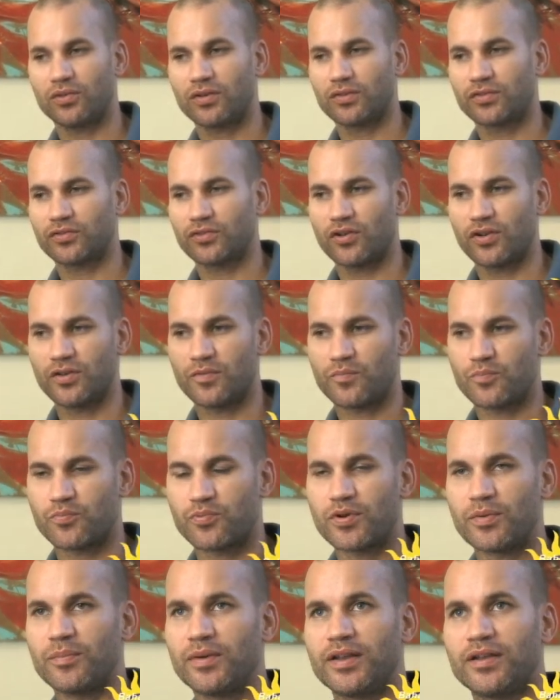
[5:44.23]
a certain
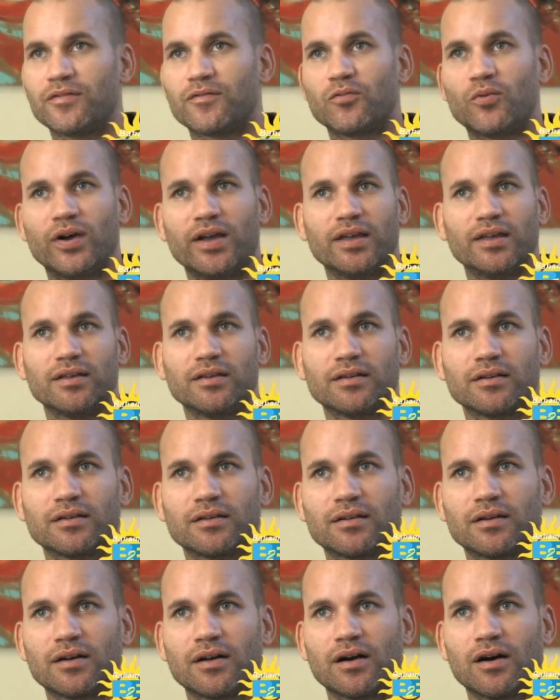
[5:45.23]
primitive way
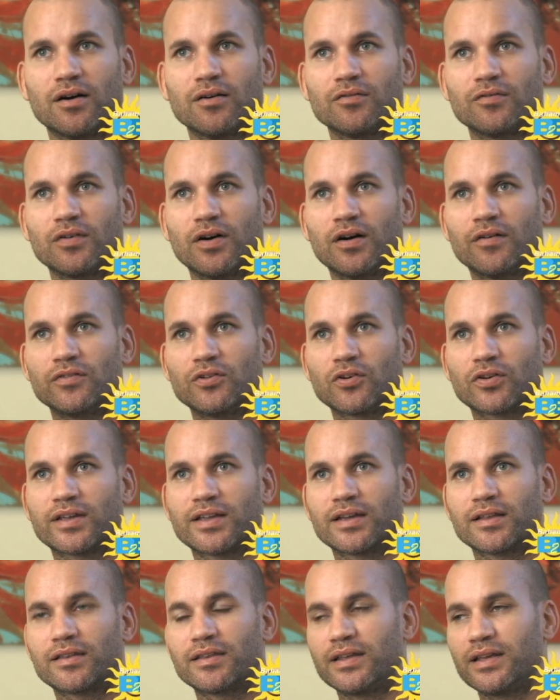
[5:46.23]
of
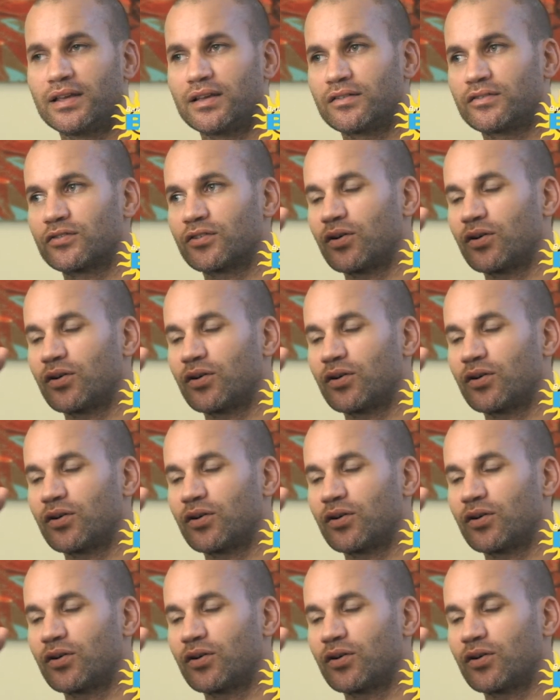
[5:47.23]
looking at things.